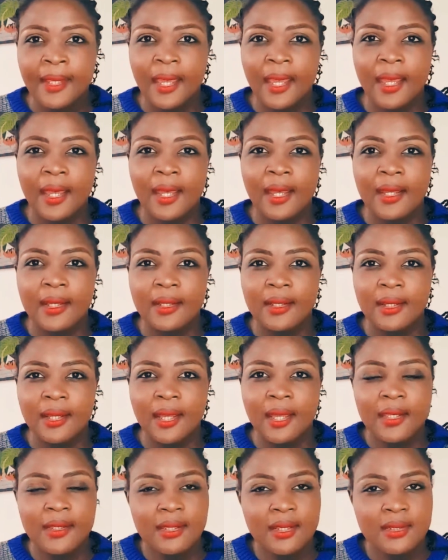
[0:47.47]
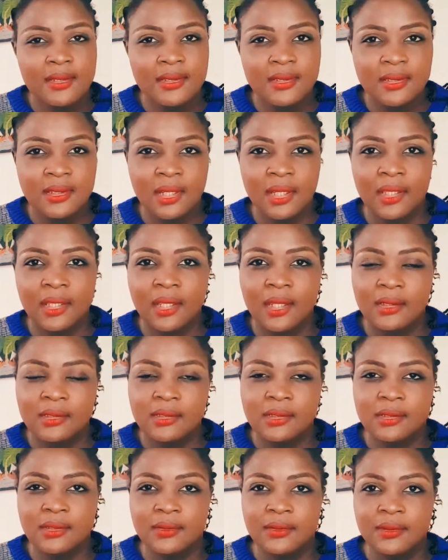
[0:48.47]
Others say that
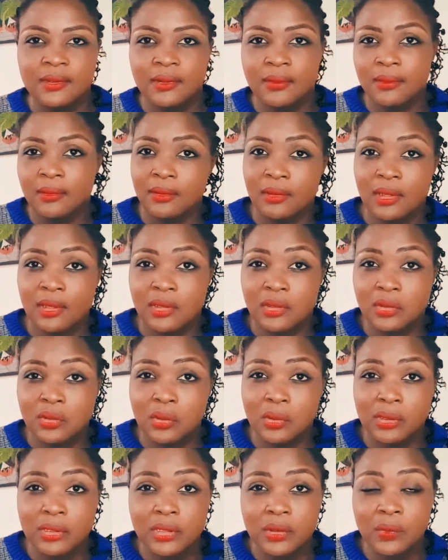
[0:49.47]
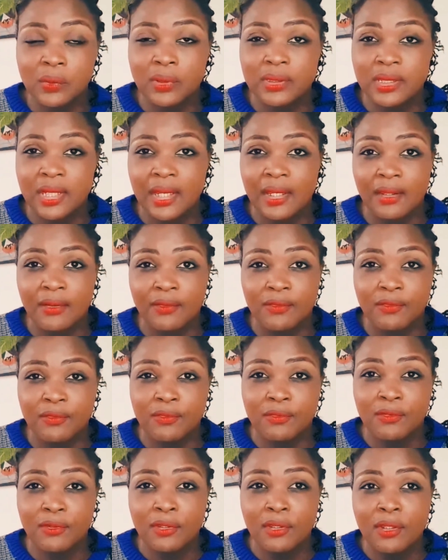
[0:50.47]
it's salty water.
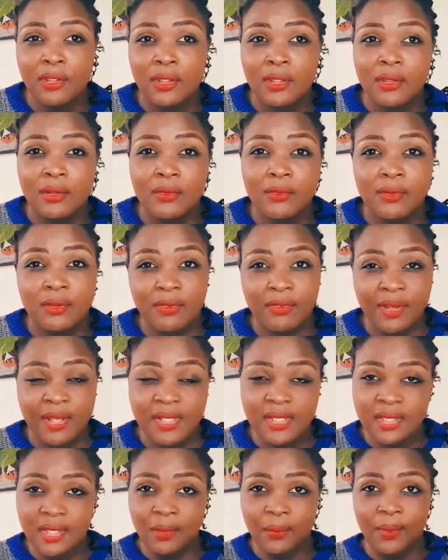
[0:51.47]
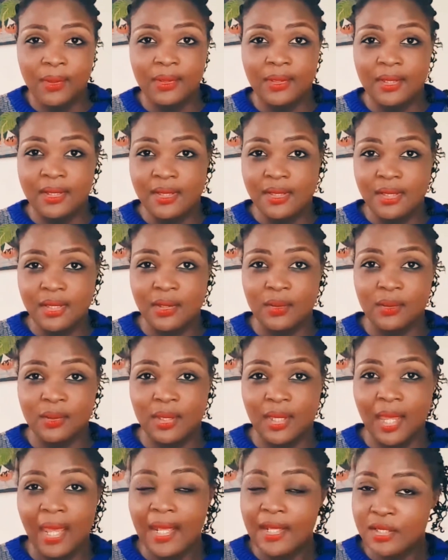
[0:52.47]
If the first thing when they see you,
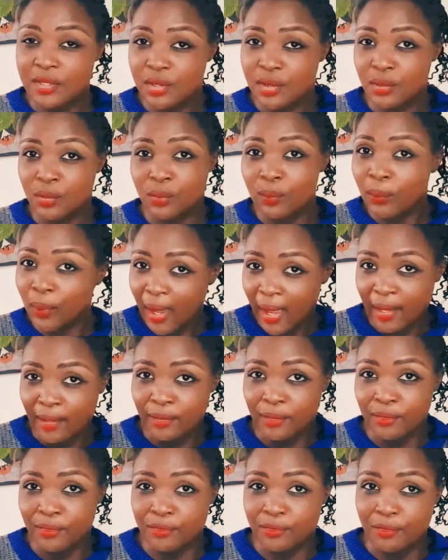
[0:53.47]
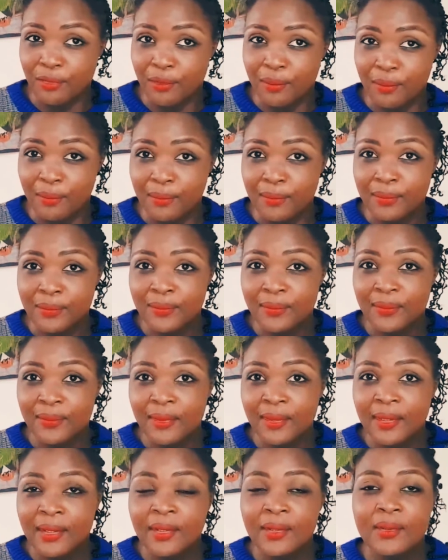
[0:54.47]
they ask you, where are you from?
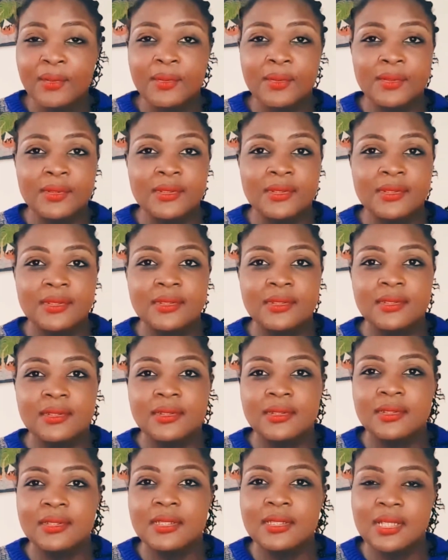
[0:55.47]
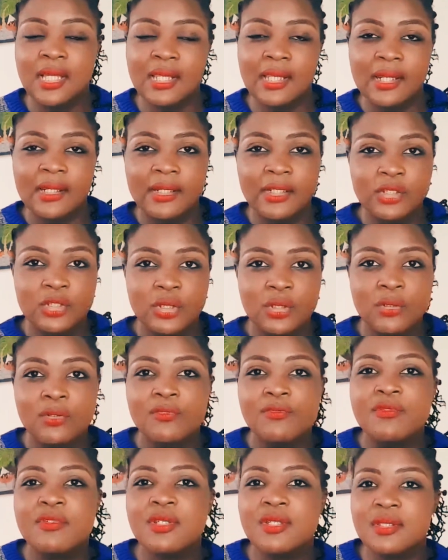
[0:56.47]
Because discoloration
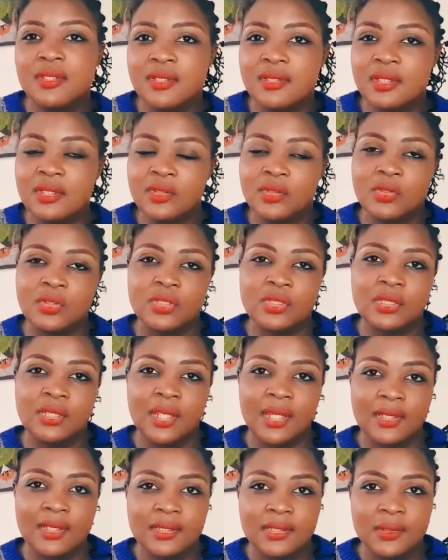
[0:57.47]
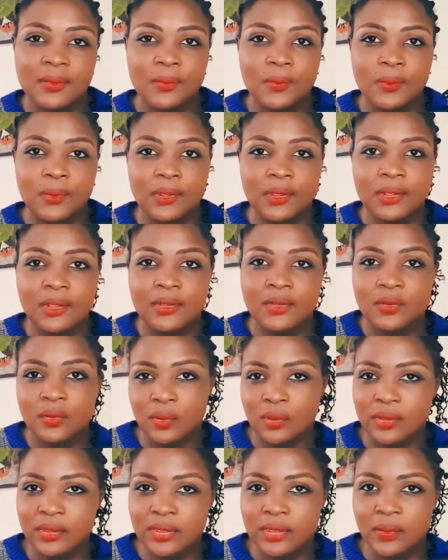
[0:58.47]
of teeth is associated with
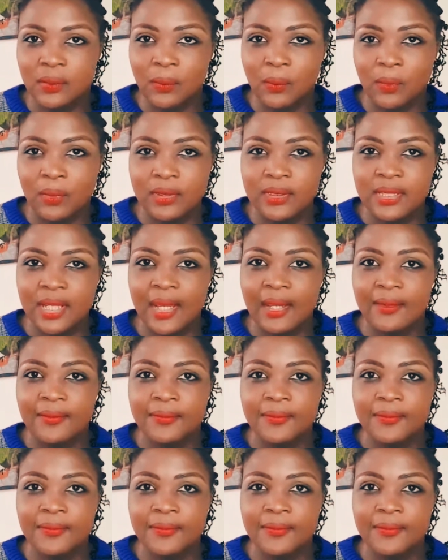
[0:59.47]
salty water.